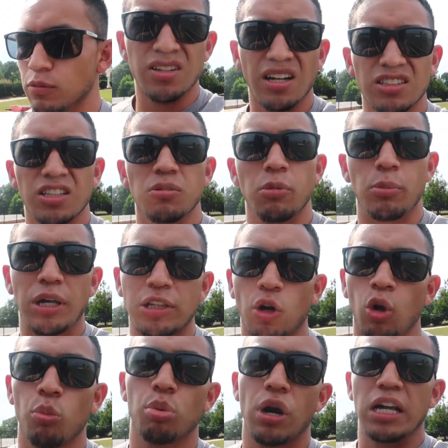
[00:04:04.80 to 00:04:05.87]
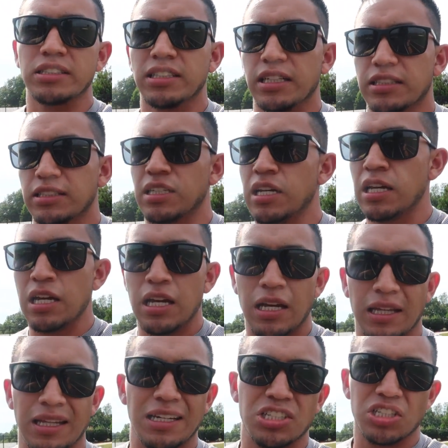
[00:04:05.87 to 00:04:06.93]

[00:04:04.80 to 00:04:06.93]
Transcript: talk to them about the whole process, and that's